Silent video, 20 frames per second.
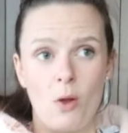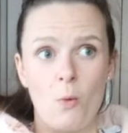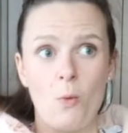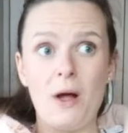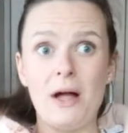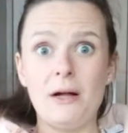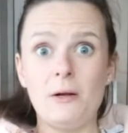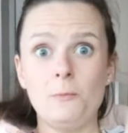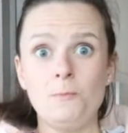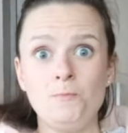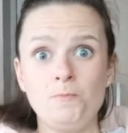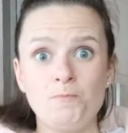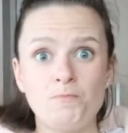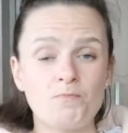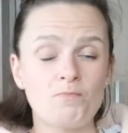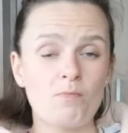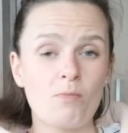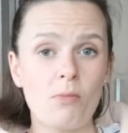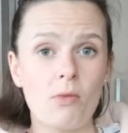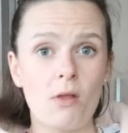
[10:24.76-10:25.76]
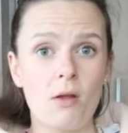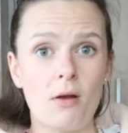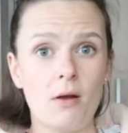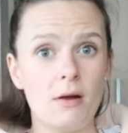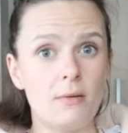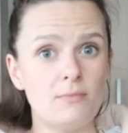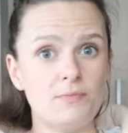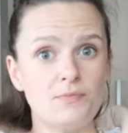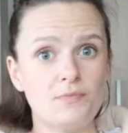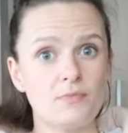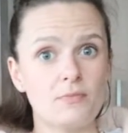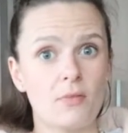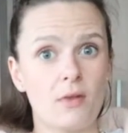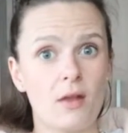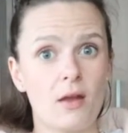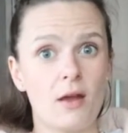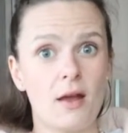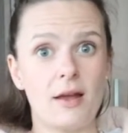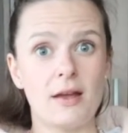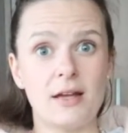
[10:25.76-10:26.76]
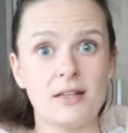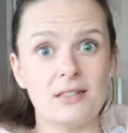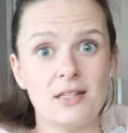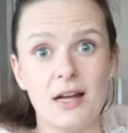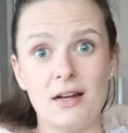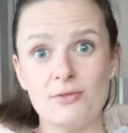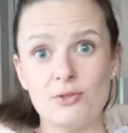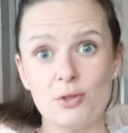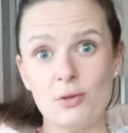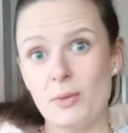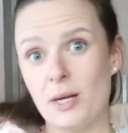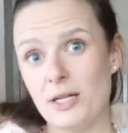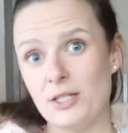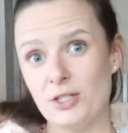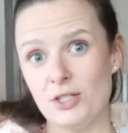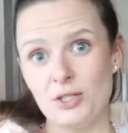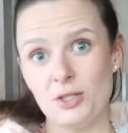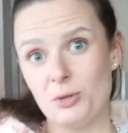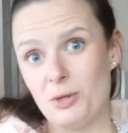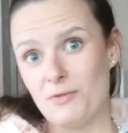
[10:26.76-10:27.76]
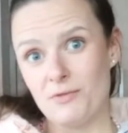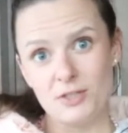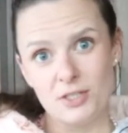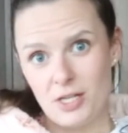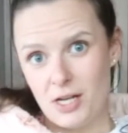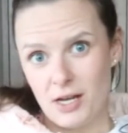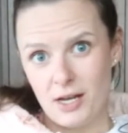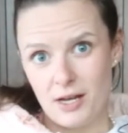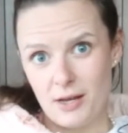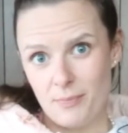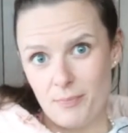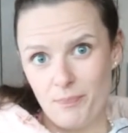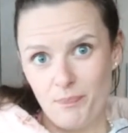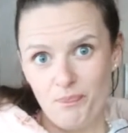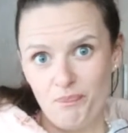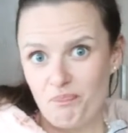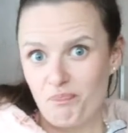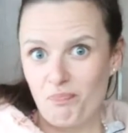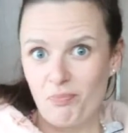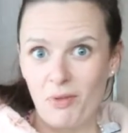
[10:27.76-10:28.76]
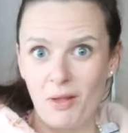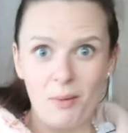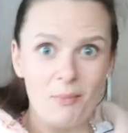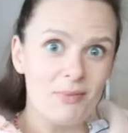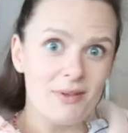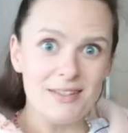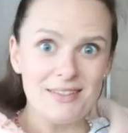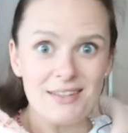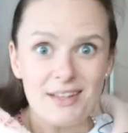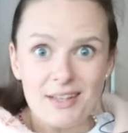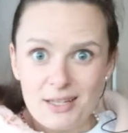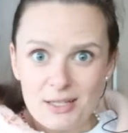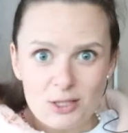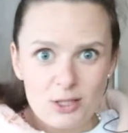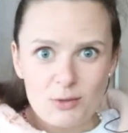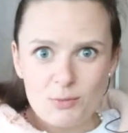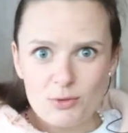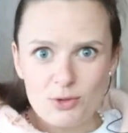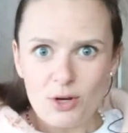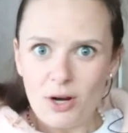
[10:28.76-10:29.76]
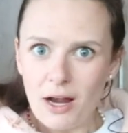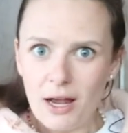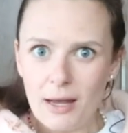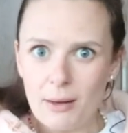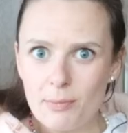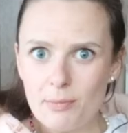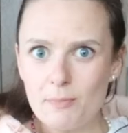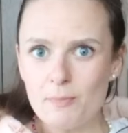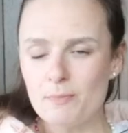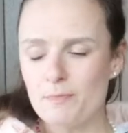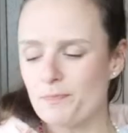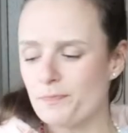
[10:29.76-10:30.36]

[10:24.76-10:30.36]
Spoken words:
Well, I guess I have to remind you every time, please like and subscribe.